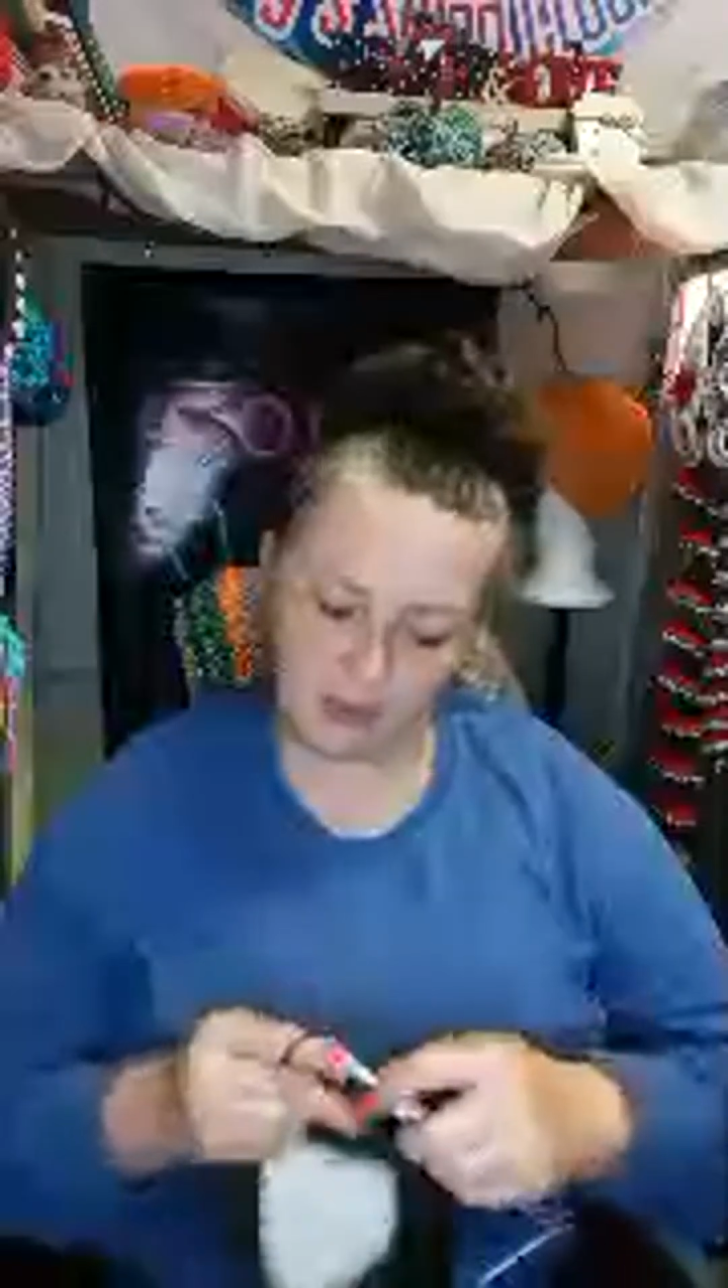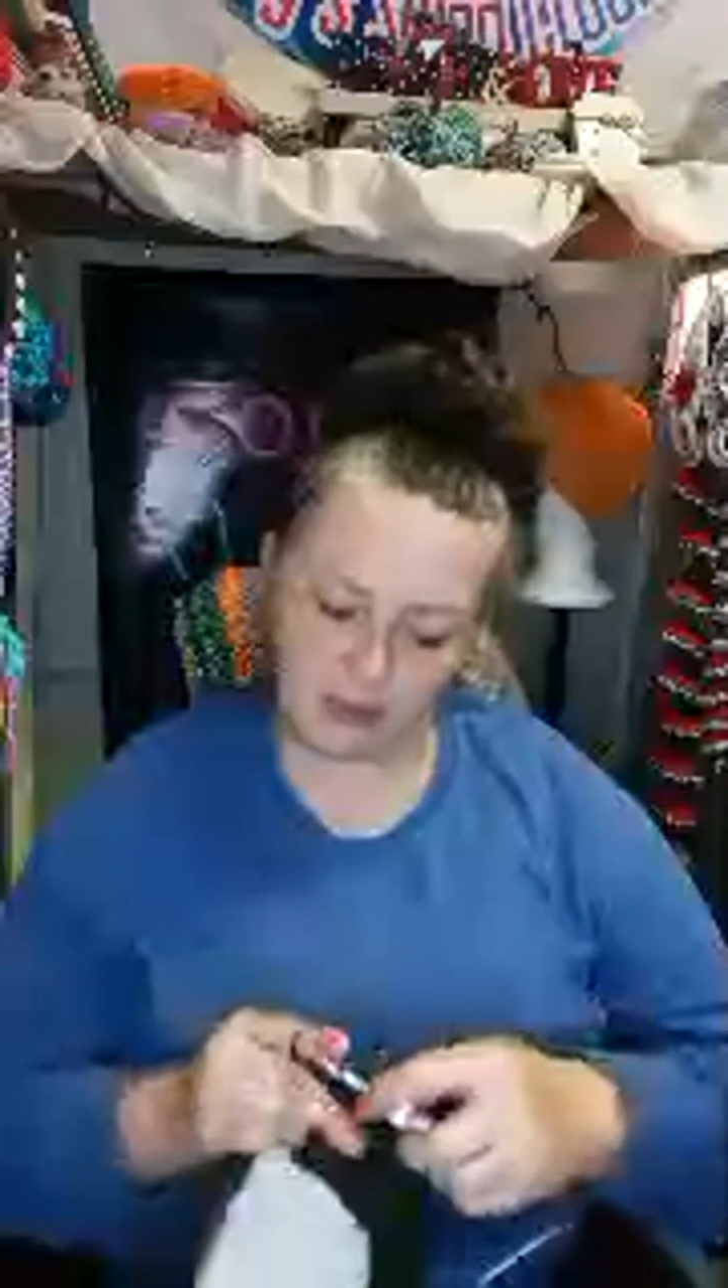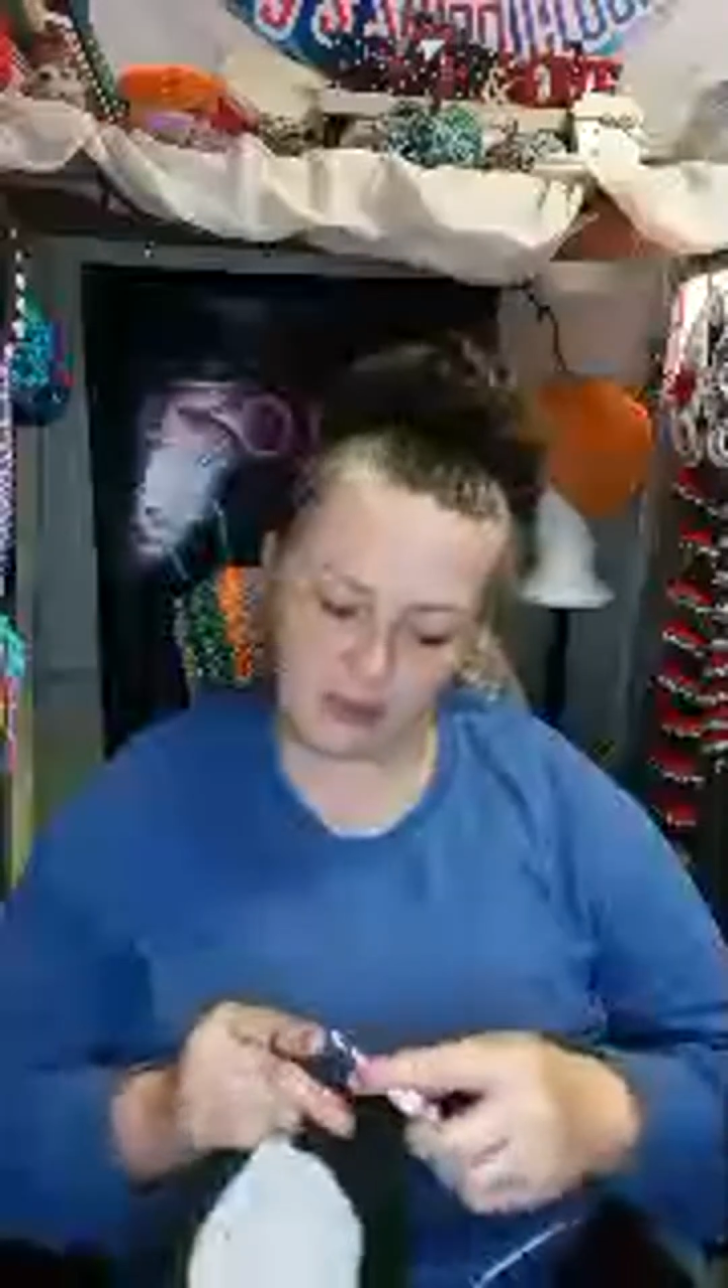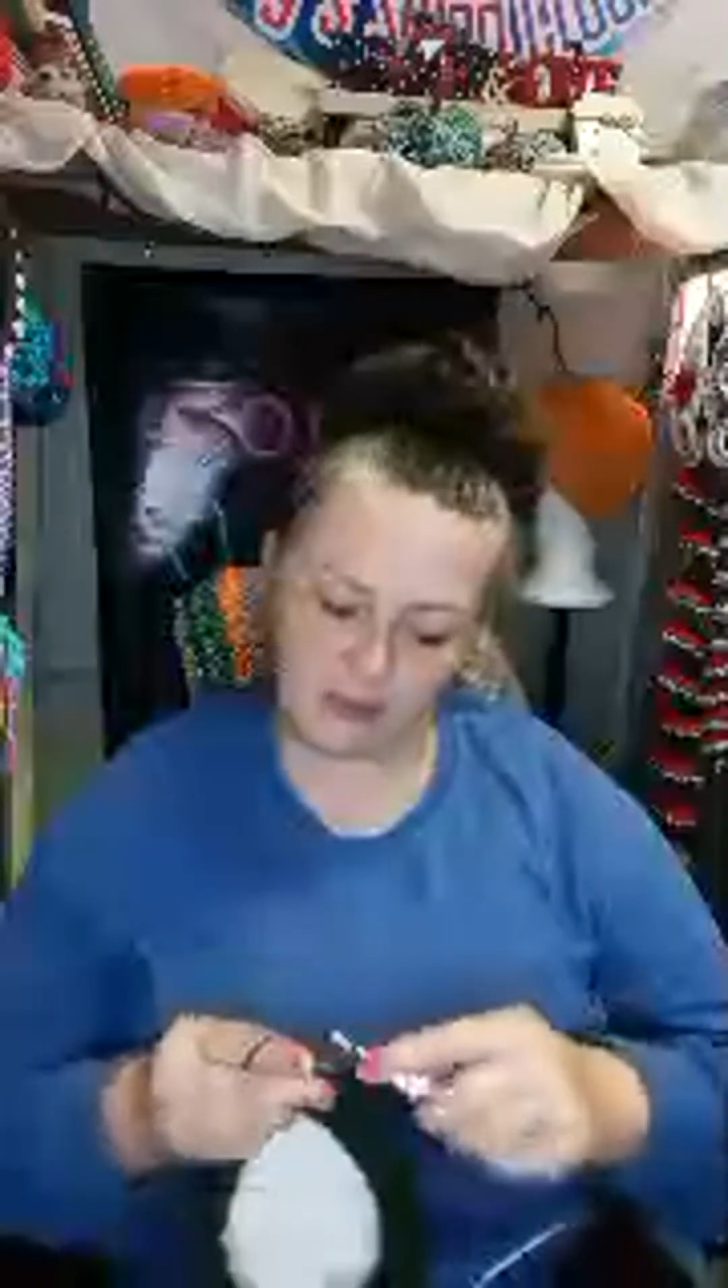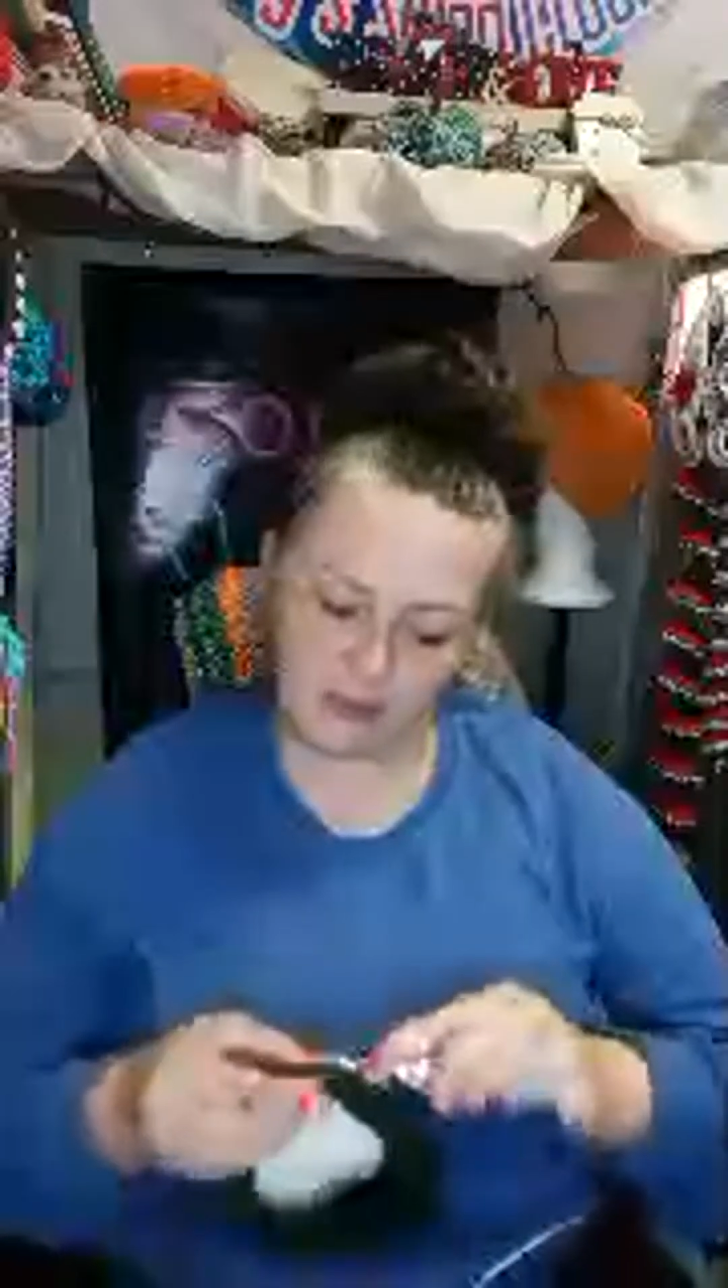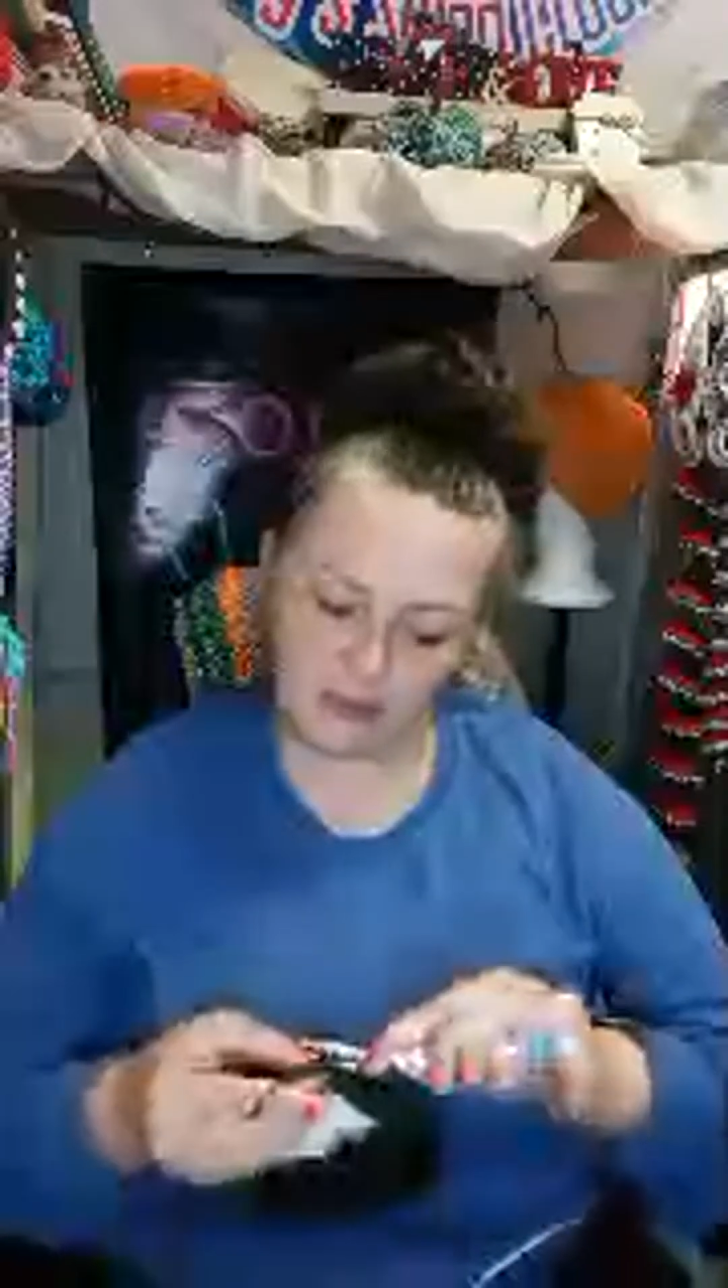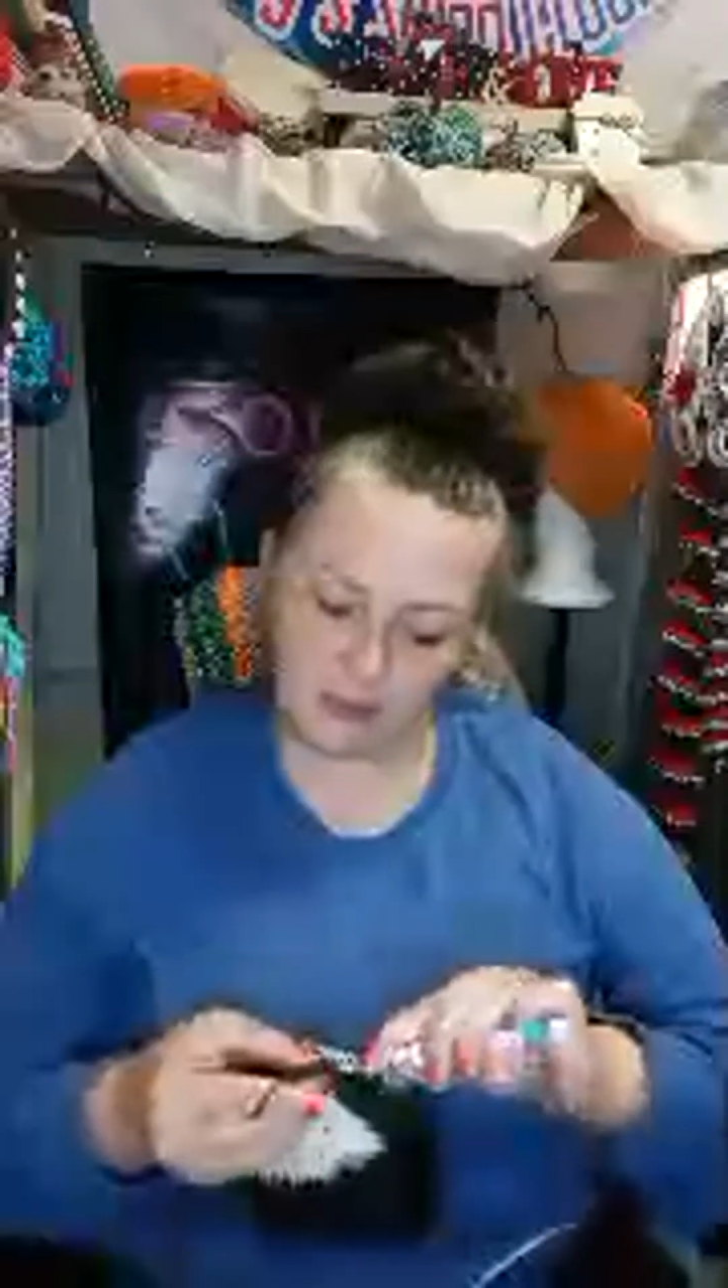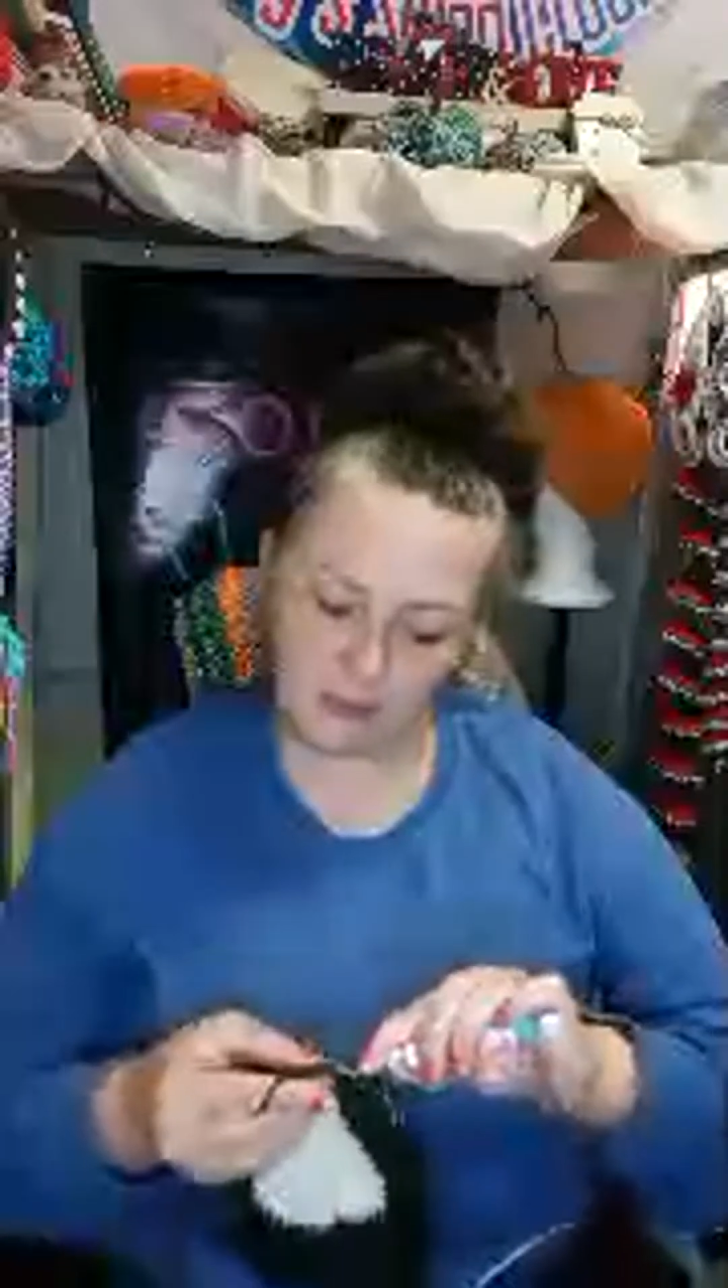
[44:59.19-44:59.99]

place. So